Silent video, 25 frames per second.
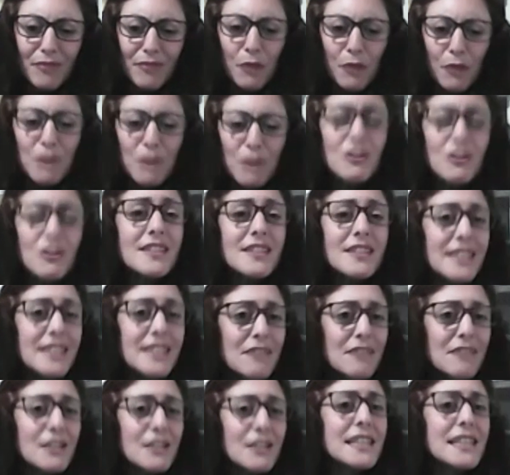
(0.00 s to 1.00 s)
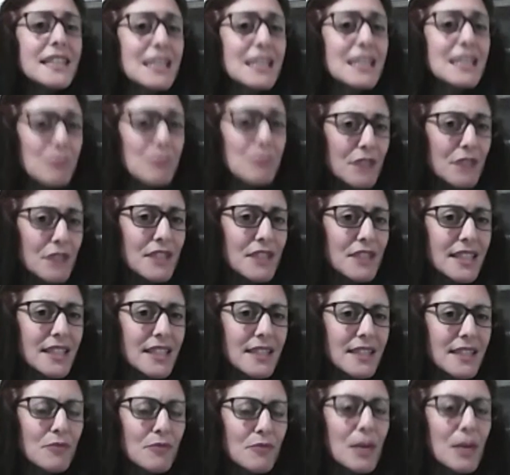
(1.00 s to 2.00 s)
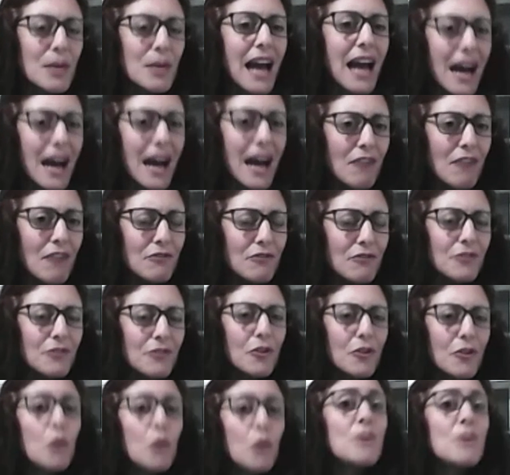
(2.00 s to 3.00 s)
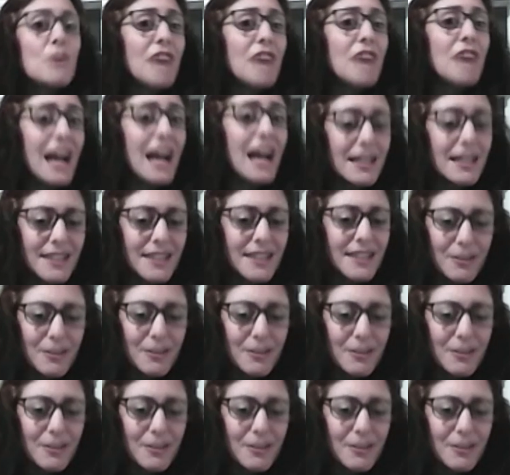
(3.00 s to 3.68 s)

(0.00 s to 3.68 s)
we've received and the experiences we have or we've had.